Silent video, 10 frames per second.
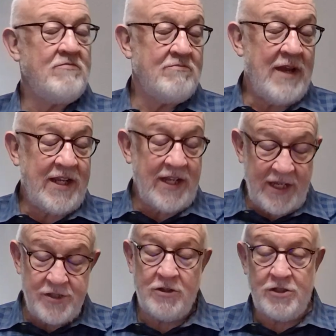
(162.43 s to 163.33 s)
make it
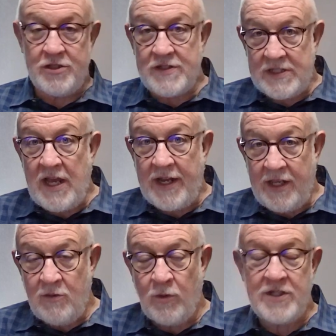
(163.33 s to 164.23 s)
easier to study
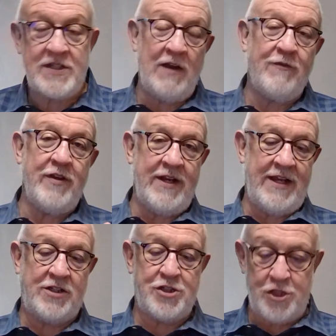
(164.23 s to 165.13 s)
when it's time for the
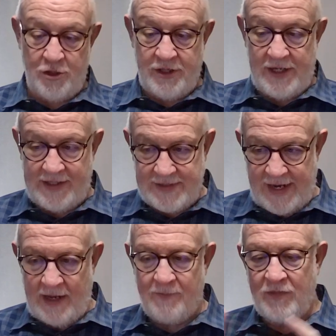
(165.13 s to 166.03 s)
next unit exam.